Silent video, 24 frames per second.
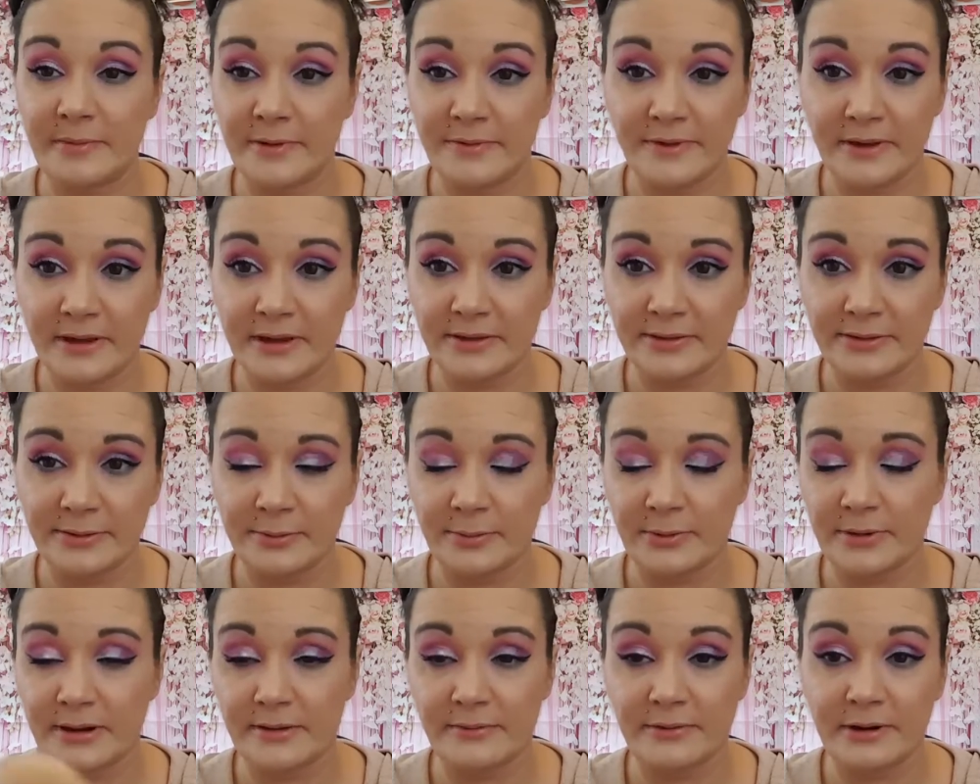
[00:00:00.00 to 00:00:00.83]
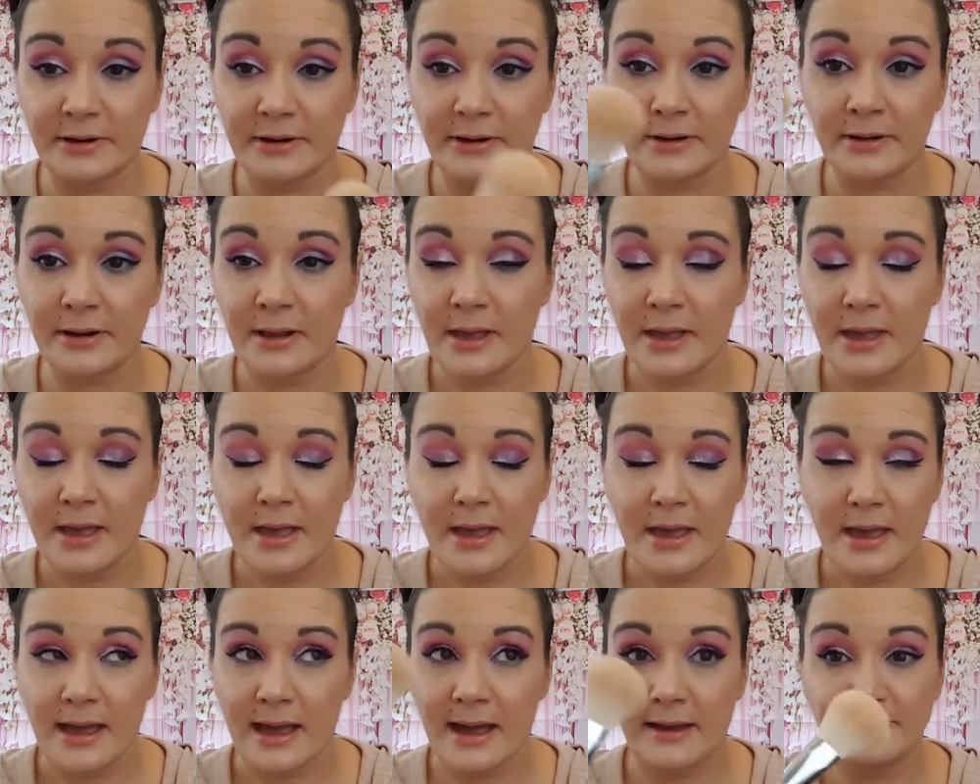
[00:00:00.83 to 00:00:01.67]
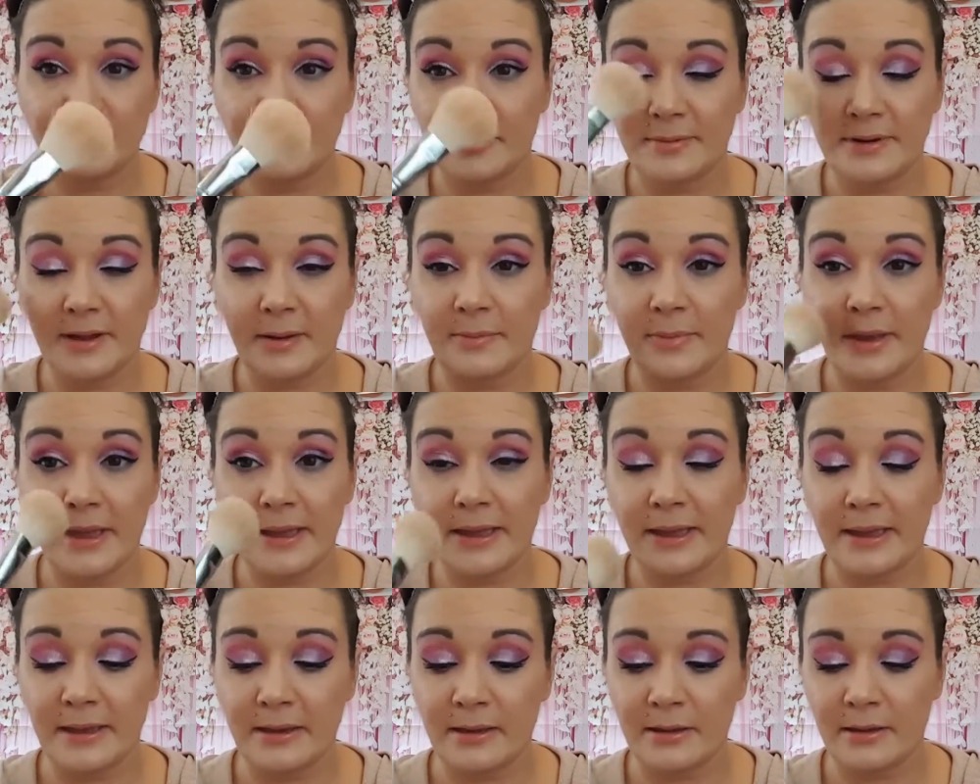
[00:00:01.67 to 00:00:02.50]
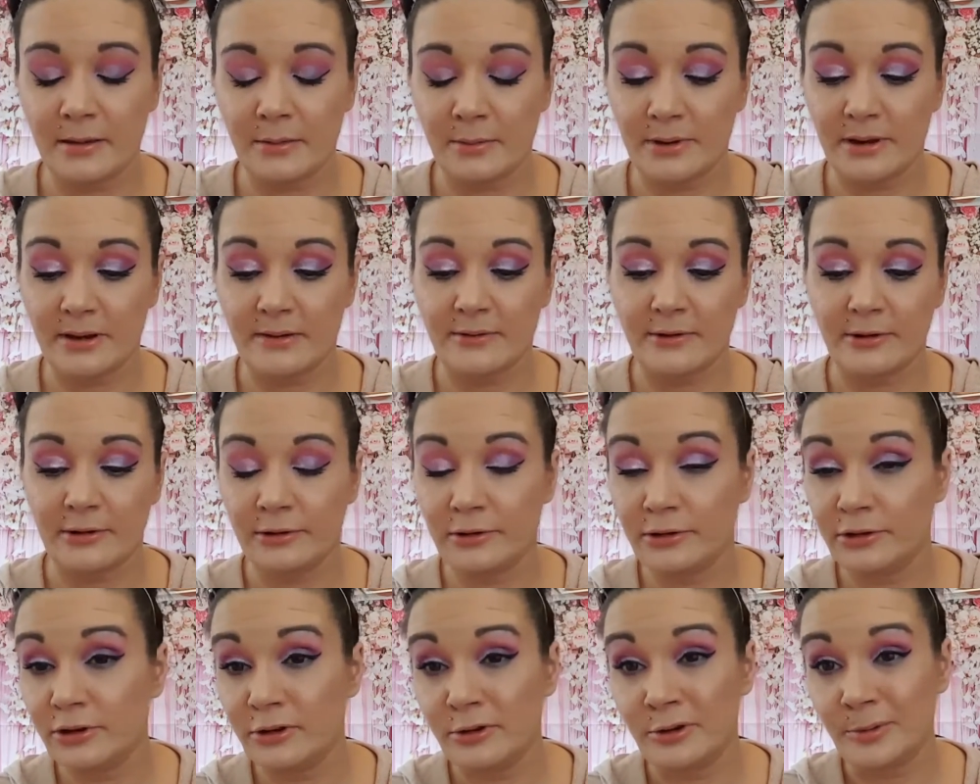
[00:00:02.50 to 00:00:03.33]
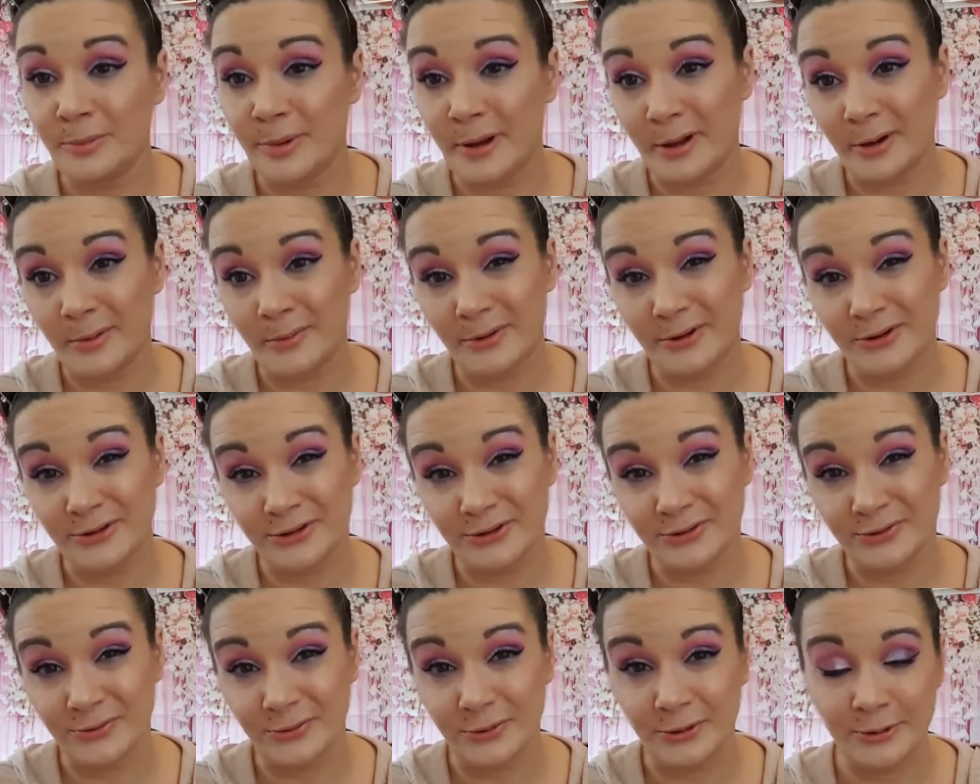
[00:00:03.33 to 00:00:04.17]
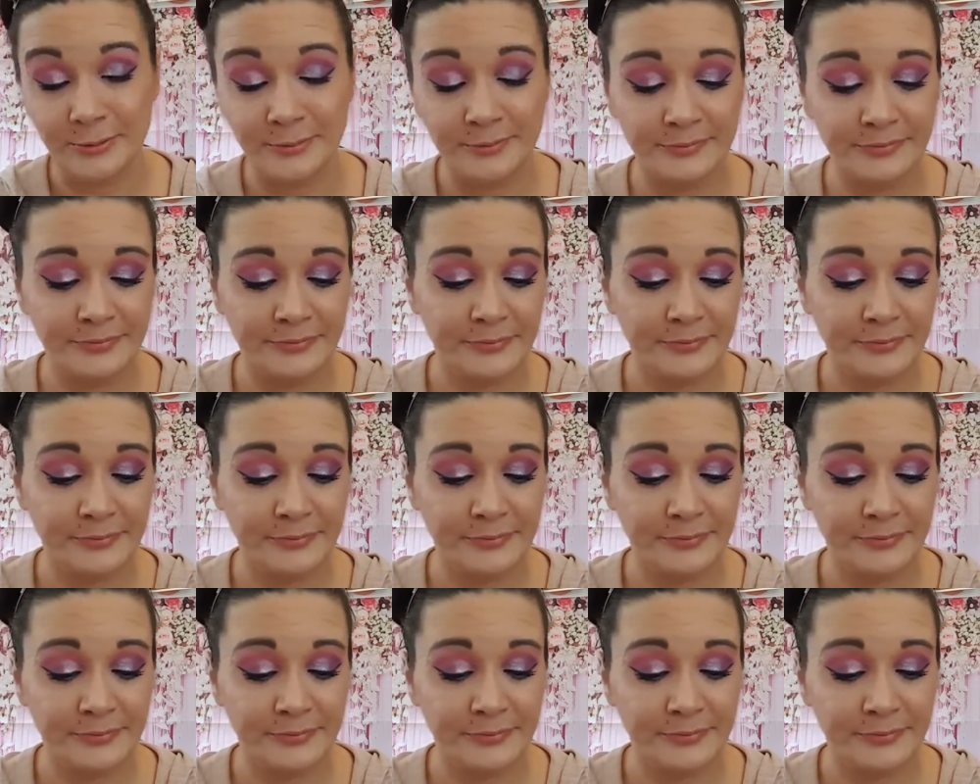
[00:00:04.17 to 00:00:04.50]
my face whenever, after I'm done baking, whatever, you know what a powder brush is for.